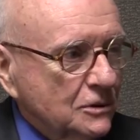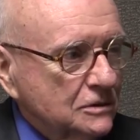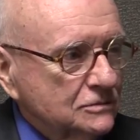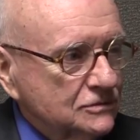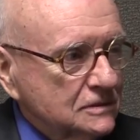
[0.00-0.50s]

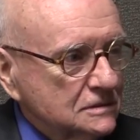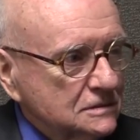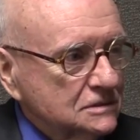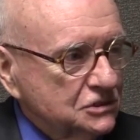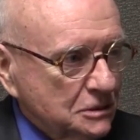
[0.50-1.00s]
roof
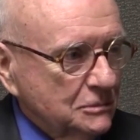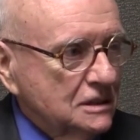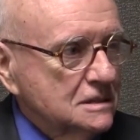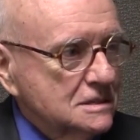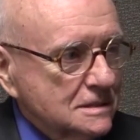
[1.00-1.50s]
and
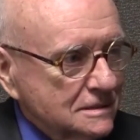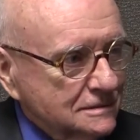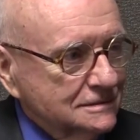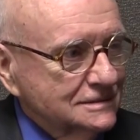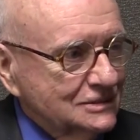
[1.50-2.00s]
chimneys,
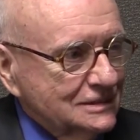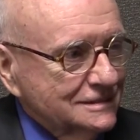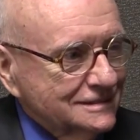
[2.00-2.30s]
and